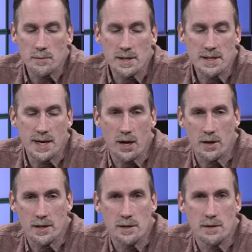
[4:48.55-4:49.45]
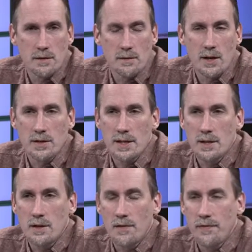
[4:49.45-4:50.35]
miscarriage? There's a
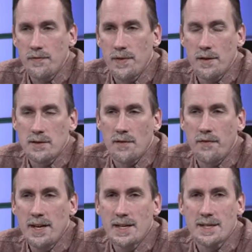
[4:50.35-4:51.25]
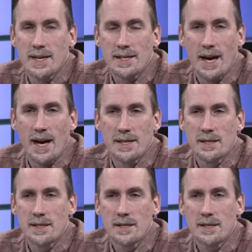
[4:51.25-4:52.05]
little there's a fetus that dies. Is